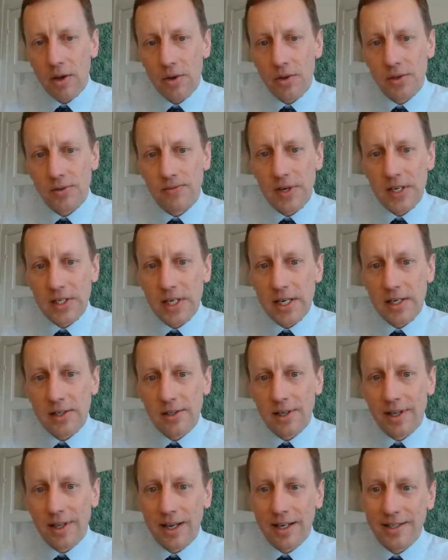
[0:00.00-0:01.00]
visits. I
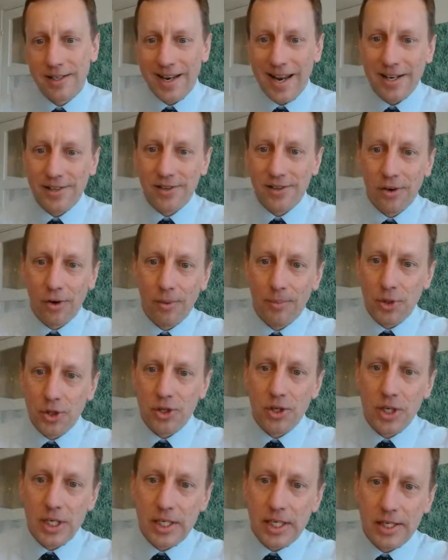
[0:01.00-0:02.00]
think it's an excellent
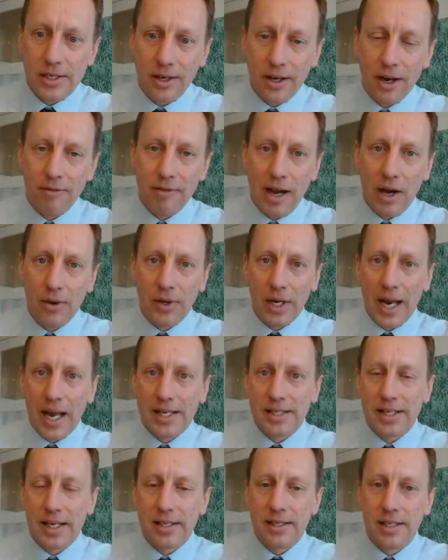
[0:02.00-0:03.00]
opportunity to go around an
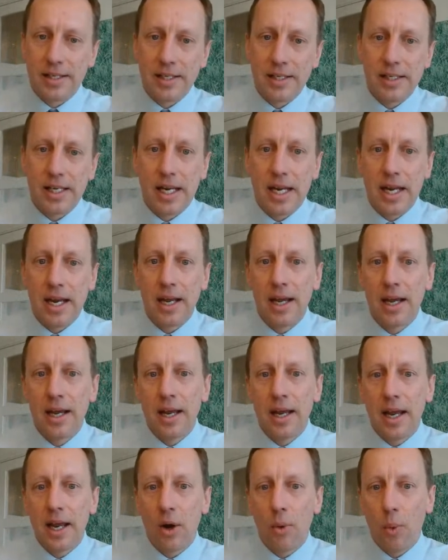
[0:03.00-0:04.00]
asset and see
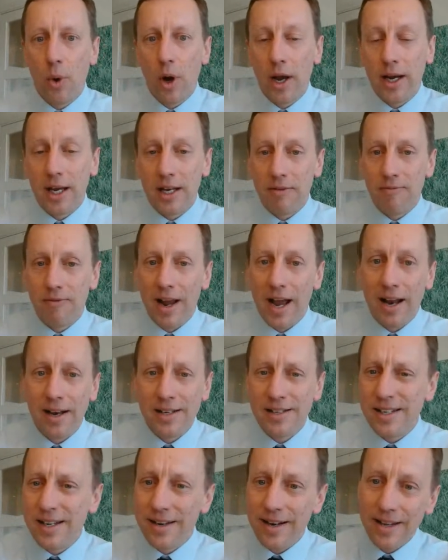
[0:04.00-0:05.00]
it working in
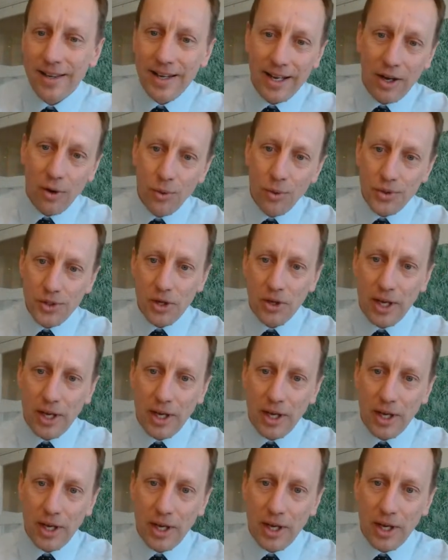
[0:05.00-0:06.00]
reality. And I think it also
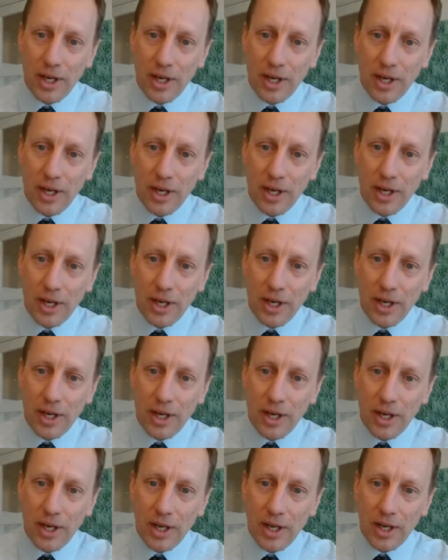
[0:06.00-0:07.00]
gives investors a
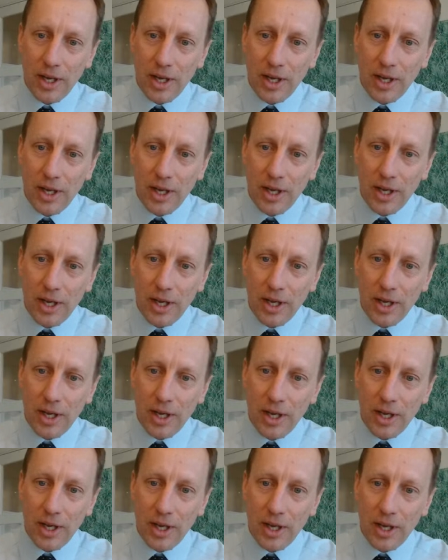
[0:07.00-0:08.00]
real insight
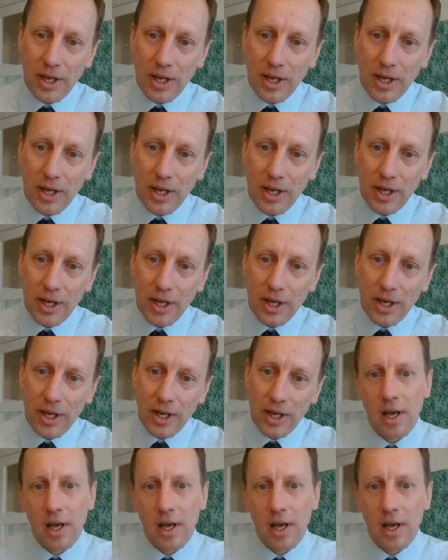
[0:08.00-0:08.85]
into the risks